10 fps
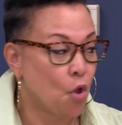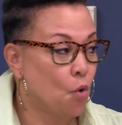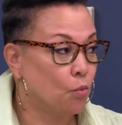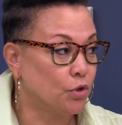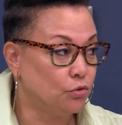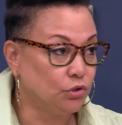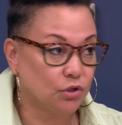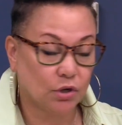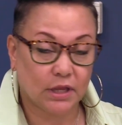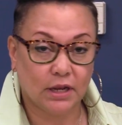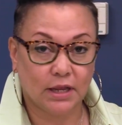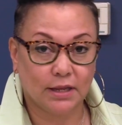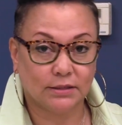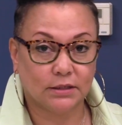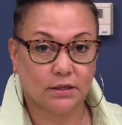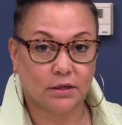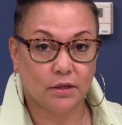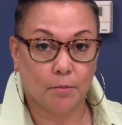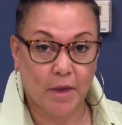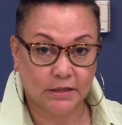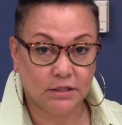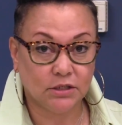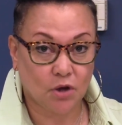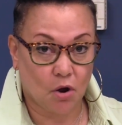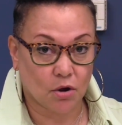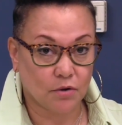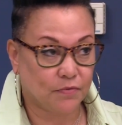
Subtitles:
When you start getting into your Macy's card,